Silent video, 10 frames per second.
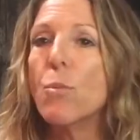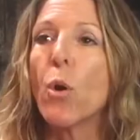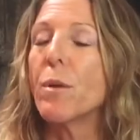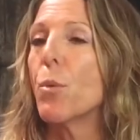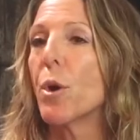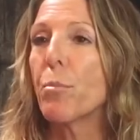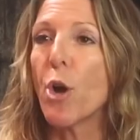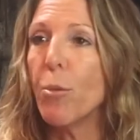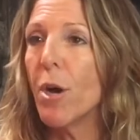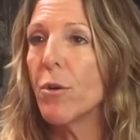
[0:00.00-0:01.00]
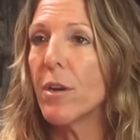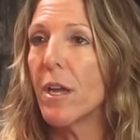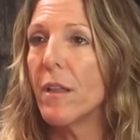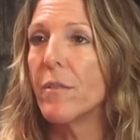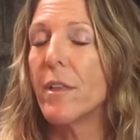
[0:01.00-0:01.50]
more and more promo.
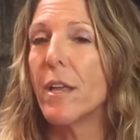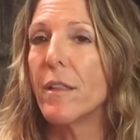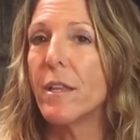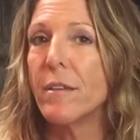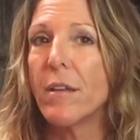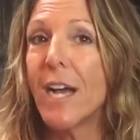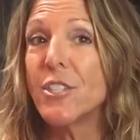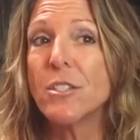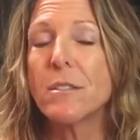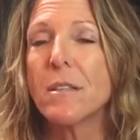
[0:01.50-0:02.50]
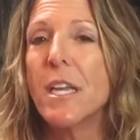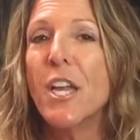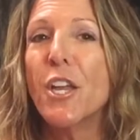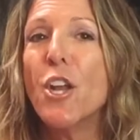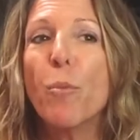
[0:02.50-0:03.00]
And, and then I just,
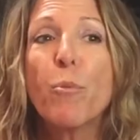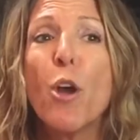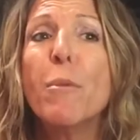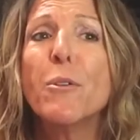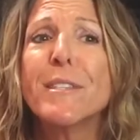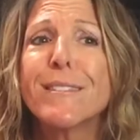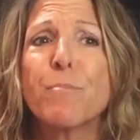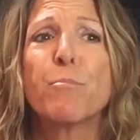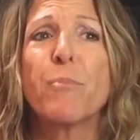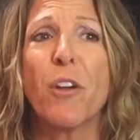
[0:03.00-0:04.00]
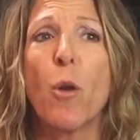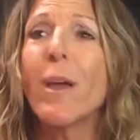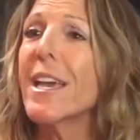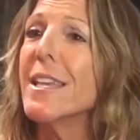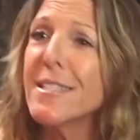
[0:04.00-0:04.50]
you know, promo is the
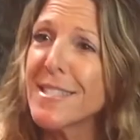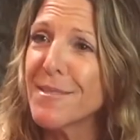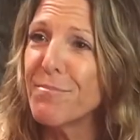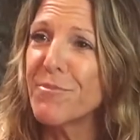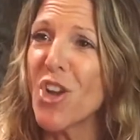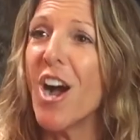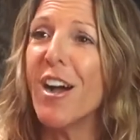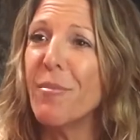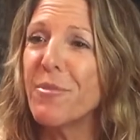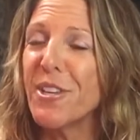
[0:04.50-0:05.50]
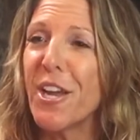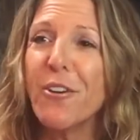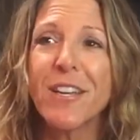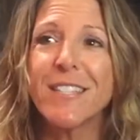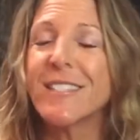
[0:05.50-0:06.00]
quickest job, you
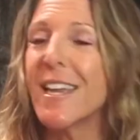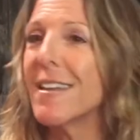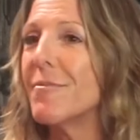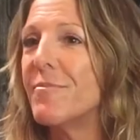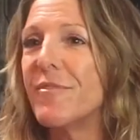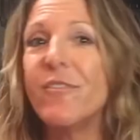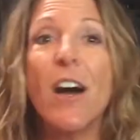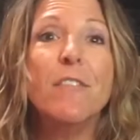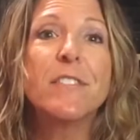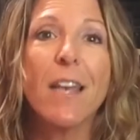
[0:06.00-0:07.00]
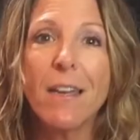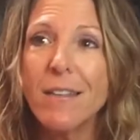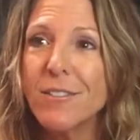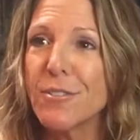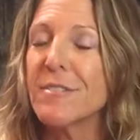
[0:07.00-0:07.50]
know, it can take five
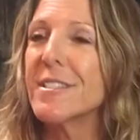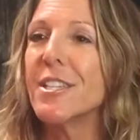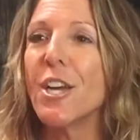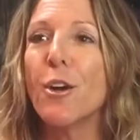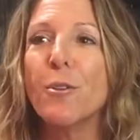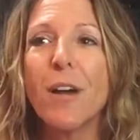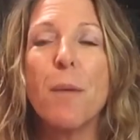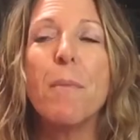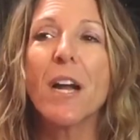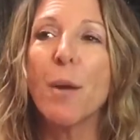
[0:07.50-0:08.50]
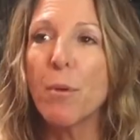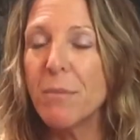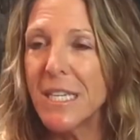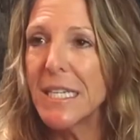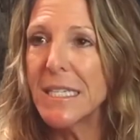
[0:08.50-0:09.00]
seconds or, you know, um, a couple
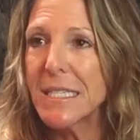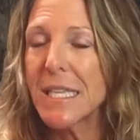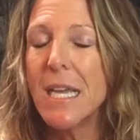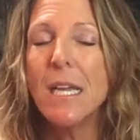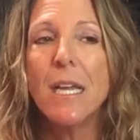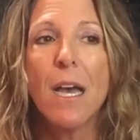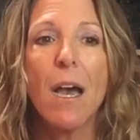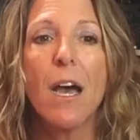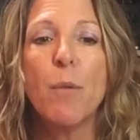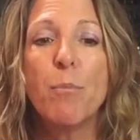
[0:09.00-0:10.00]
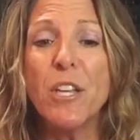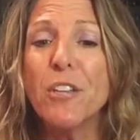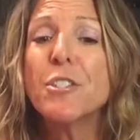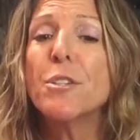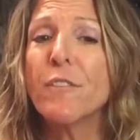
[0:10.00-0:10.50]
minutes. Um, but
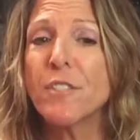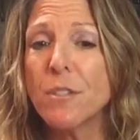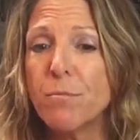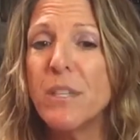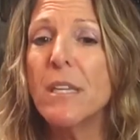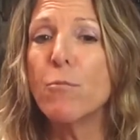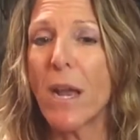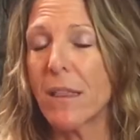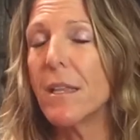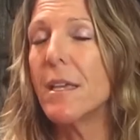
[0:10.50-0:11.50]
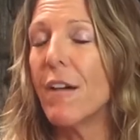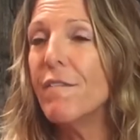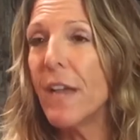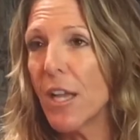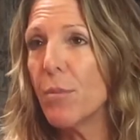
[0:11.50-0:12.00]
you do have to be readily
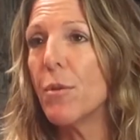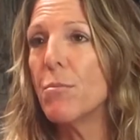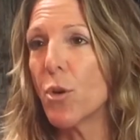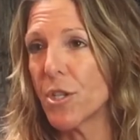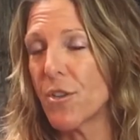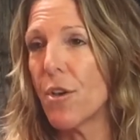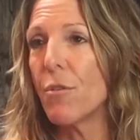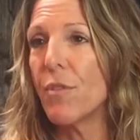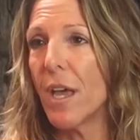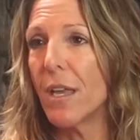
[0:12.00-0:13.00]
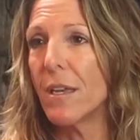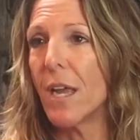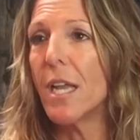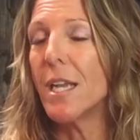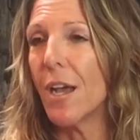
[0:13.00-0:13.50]
available more so than
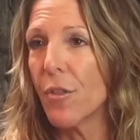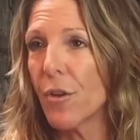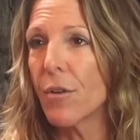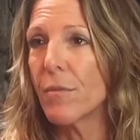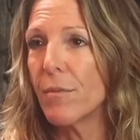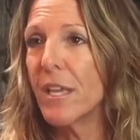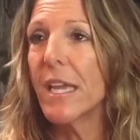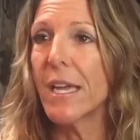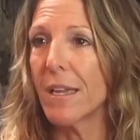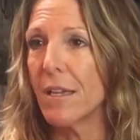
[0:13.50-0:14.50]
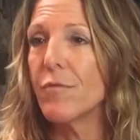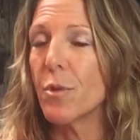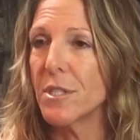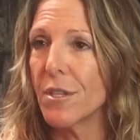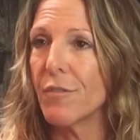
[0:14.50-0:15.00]
any other gig in
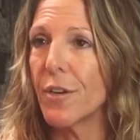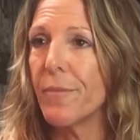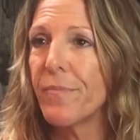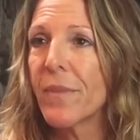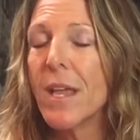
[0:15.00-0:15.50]
voiceover.